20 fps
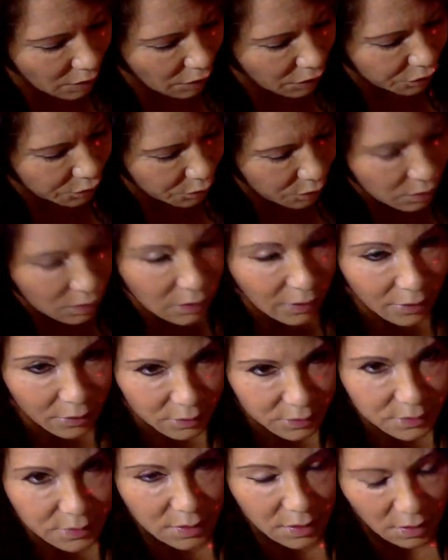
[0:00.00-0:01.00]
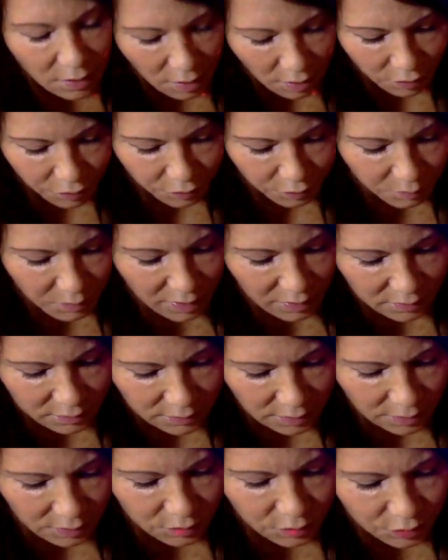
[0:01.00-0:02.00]
through clarity, through
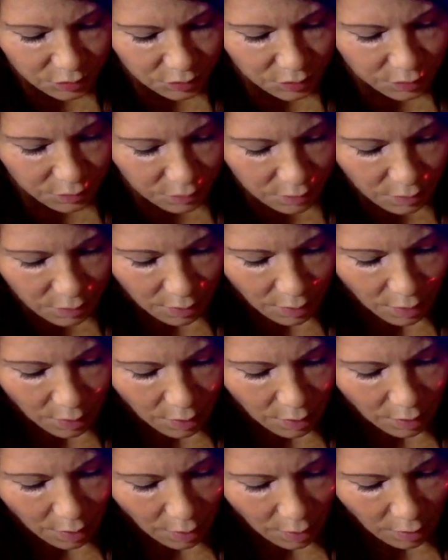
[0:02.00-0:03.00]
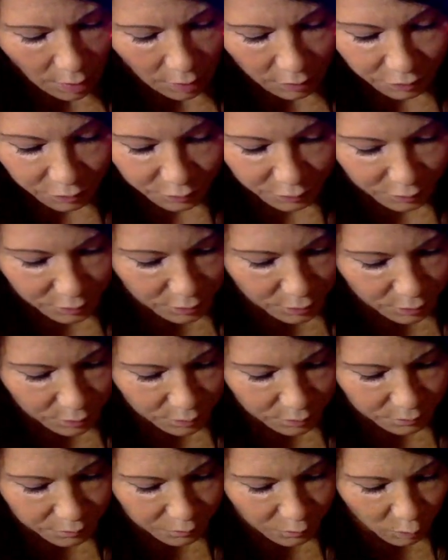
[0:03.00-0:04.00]
meditation,
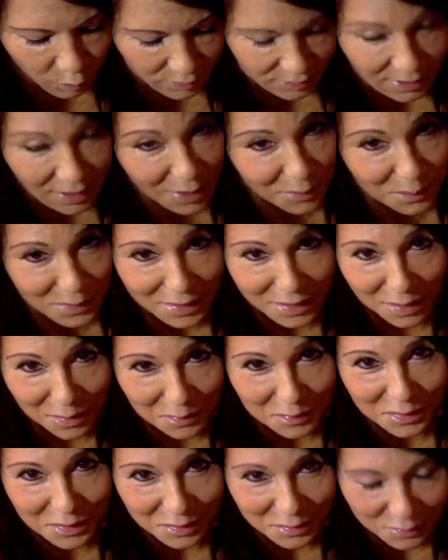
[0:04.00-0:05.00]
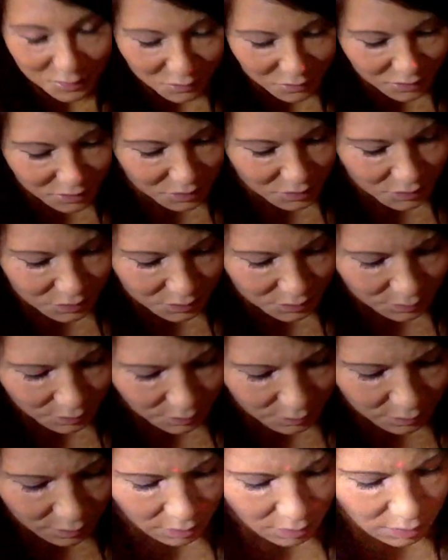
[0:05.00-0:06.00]
through what's happening out in the universe.
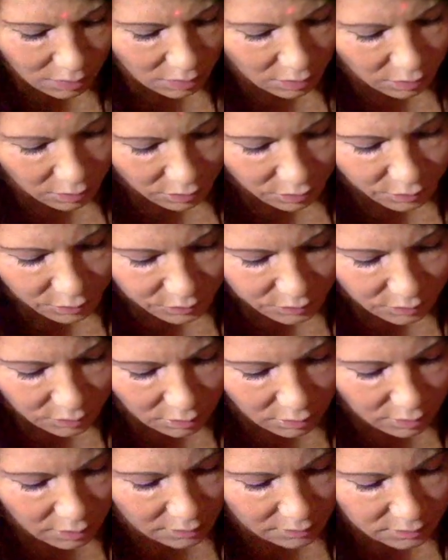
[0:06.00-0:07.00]
There's a